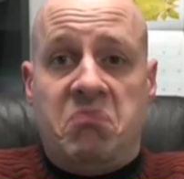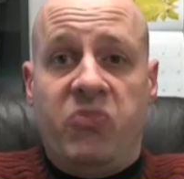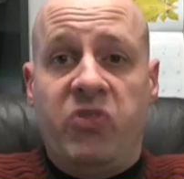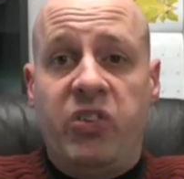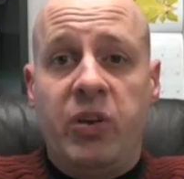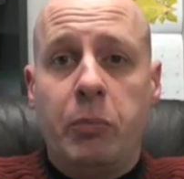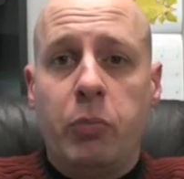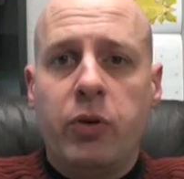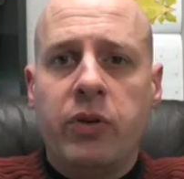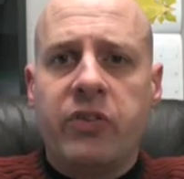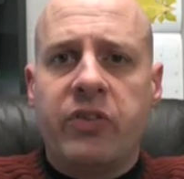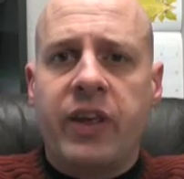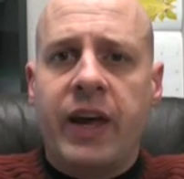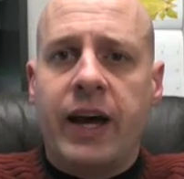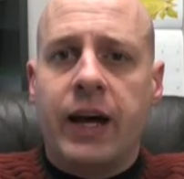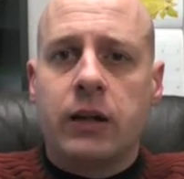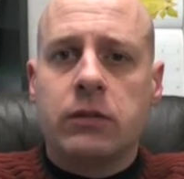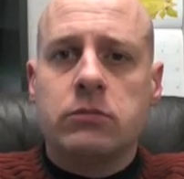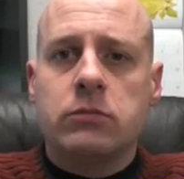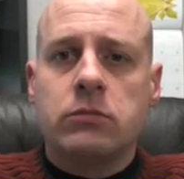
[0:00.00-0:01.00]
Simple as
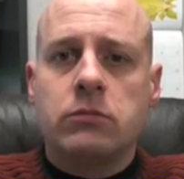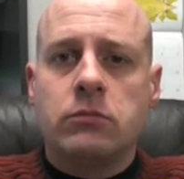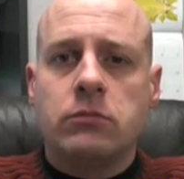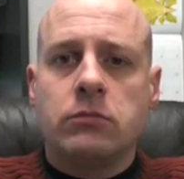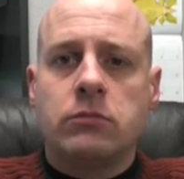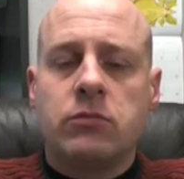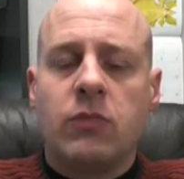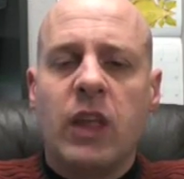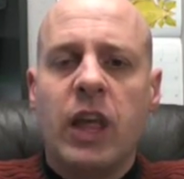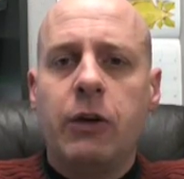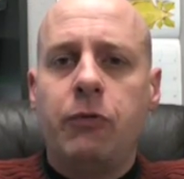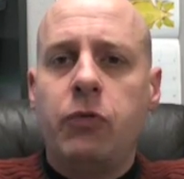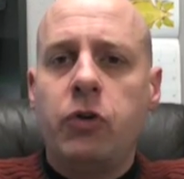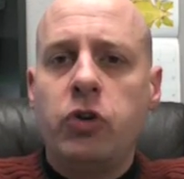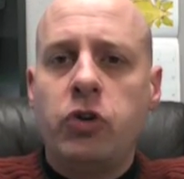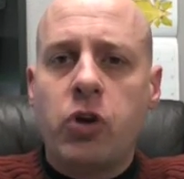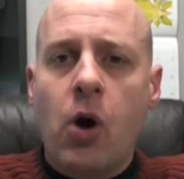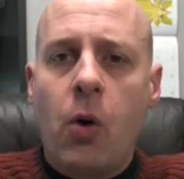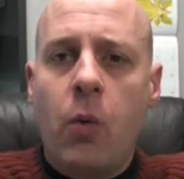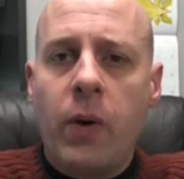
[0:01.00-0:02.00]
that. If
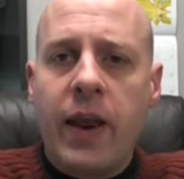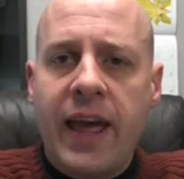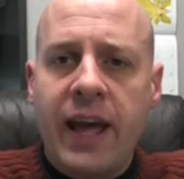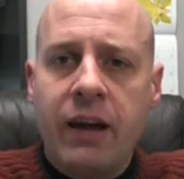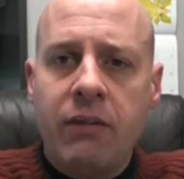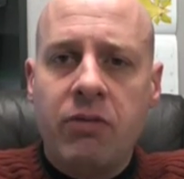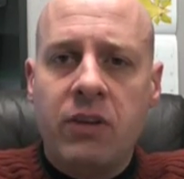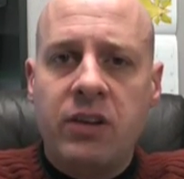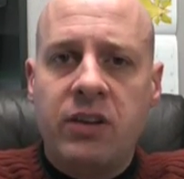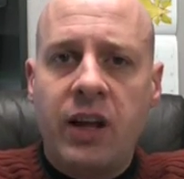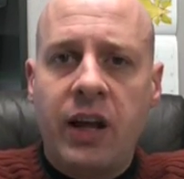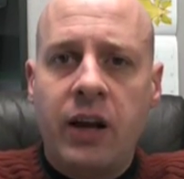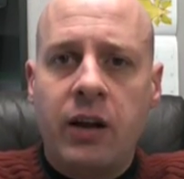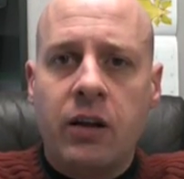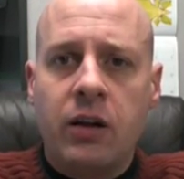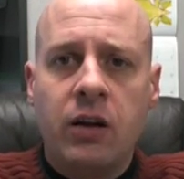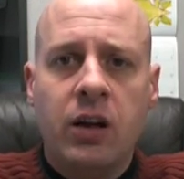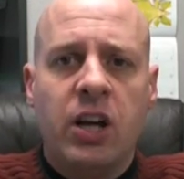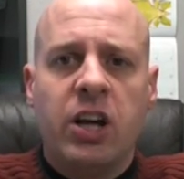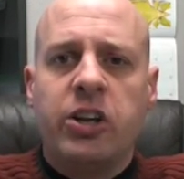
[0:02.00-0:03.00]
you don't have the
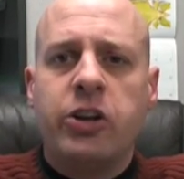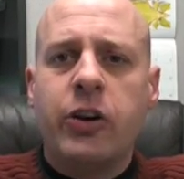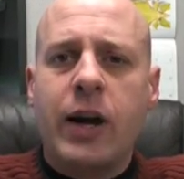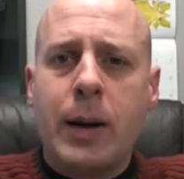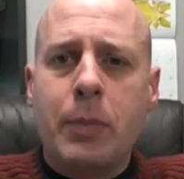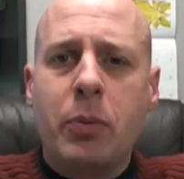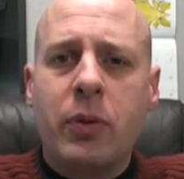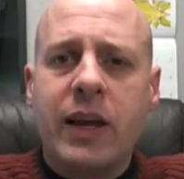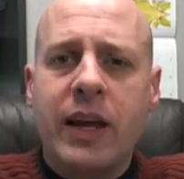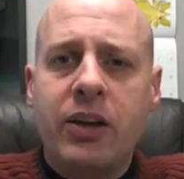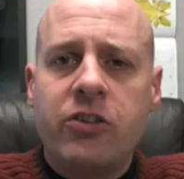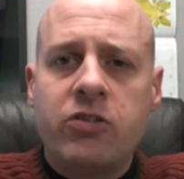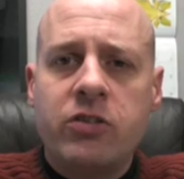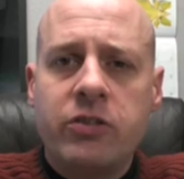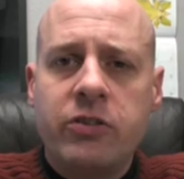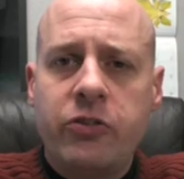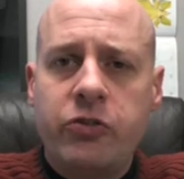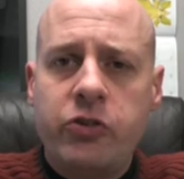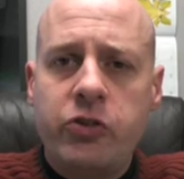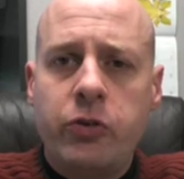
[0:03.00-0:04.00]
data, your
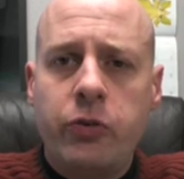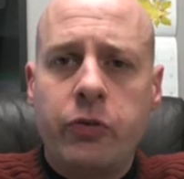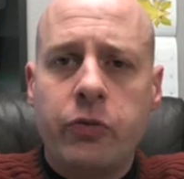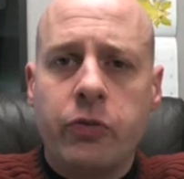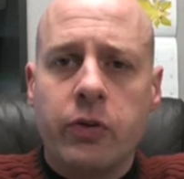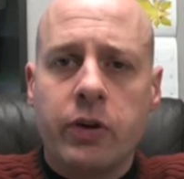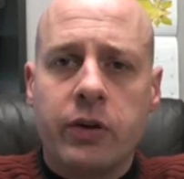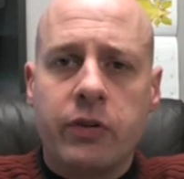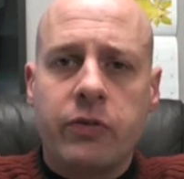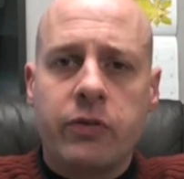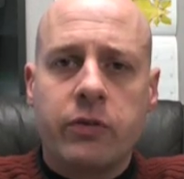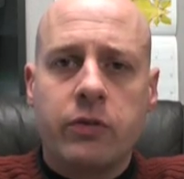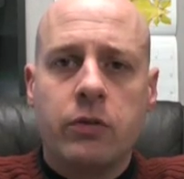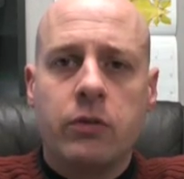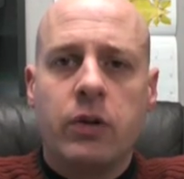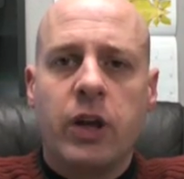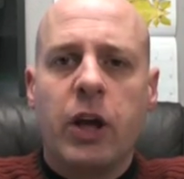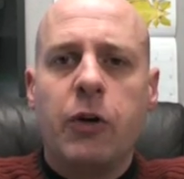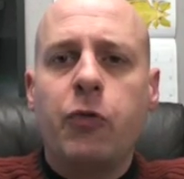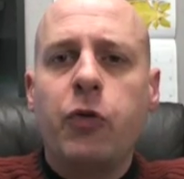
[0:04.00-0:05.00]
application is useless.
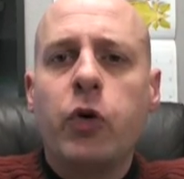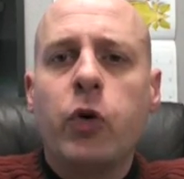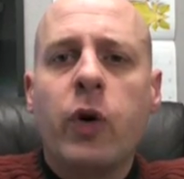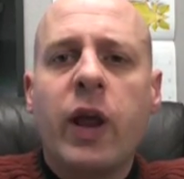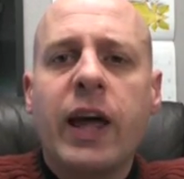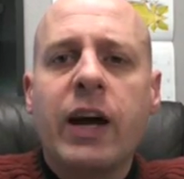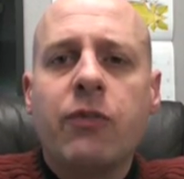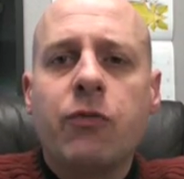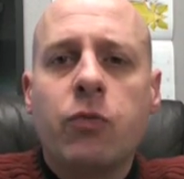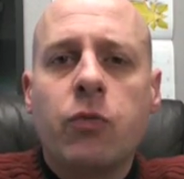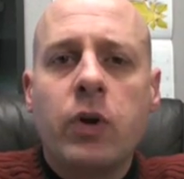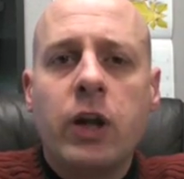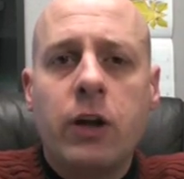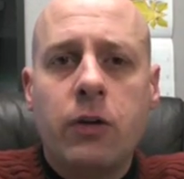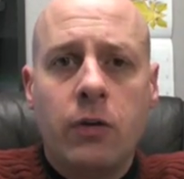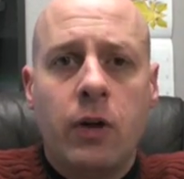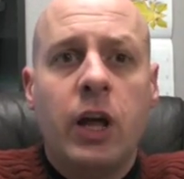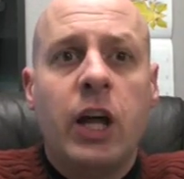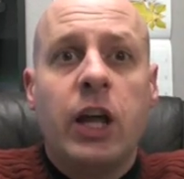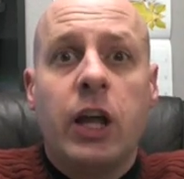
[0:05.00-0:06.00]
If you have
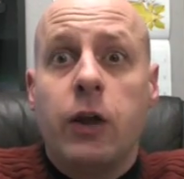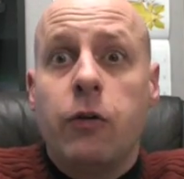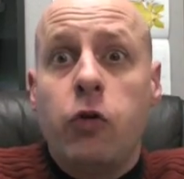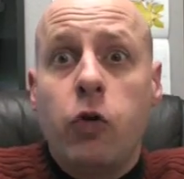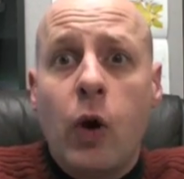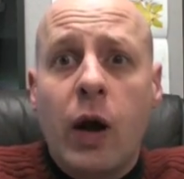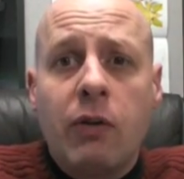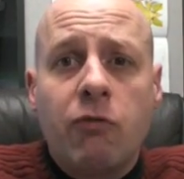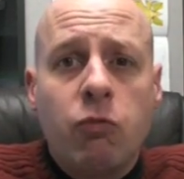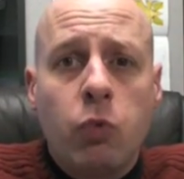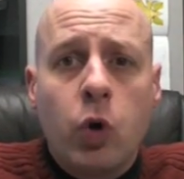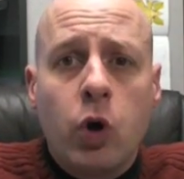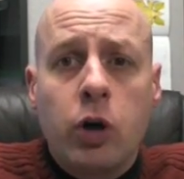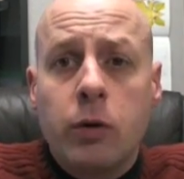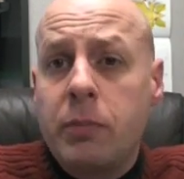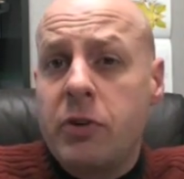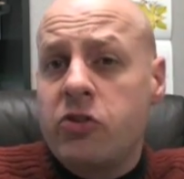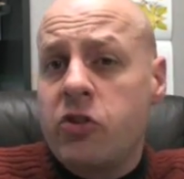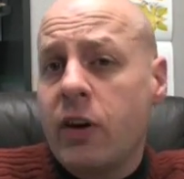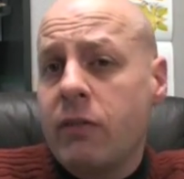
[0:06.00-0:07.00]

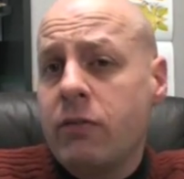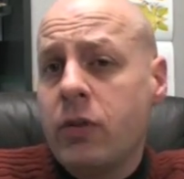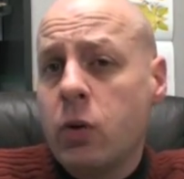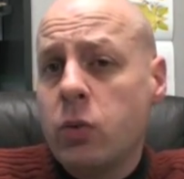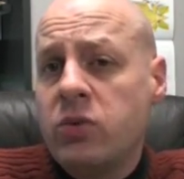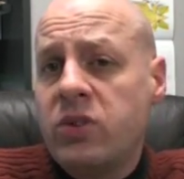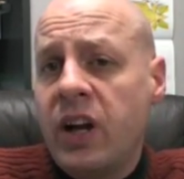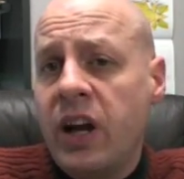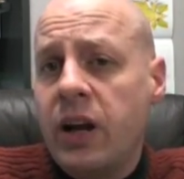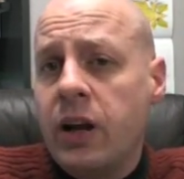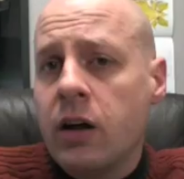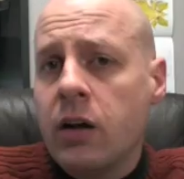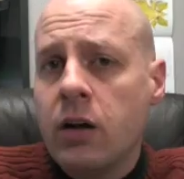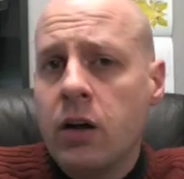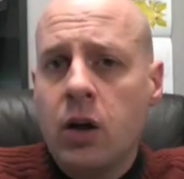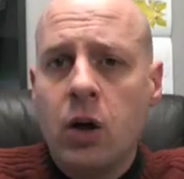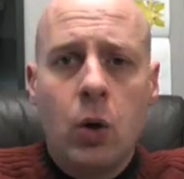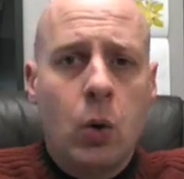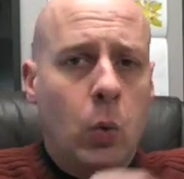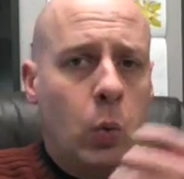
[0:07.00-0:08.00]
Word but you have no data,
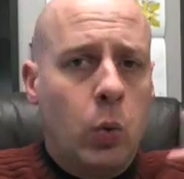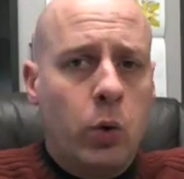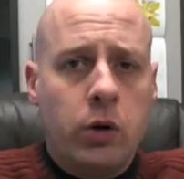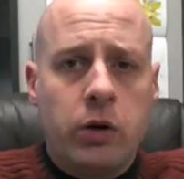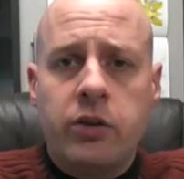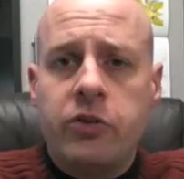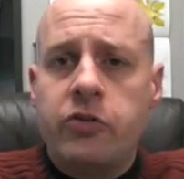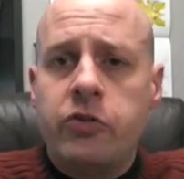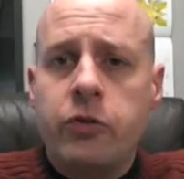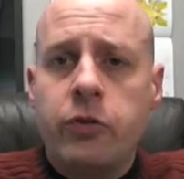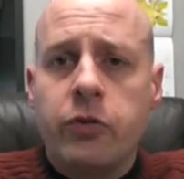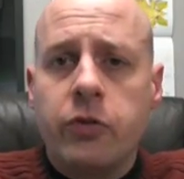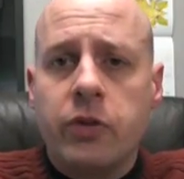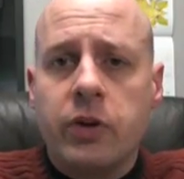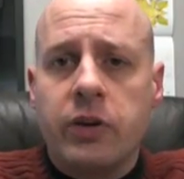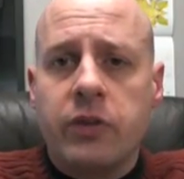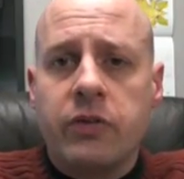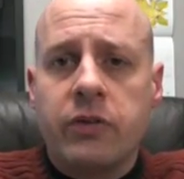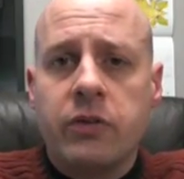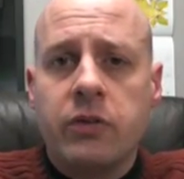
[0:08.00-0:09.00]
Word is
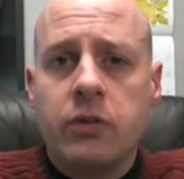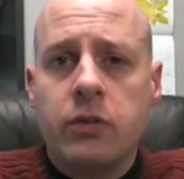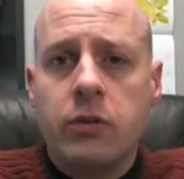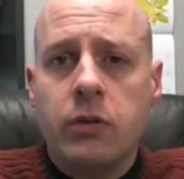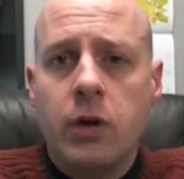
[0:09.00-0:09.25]
useless.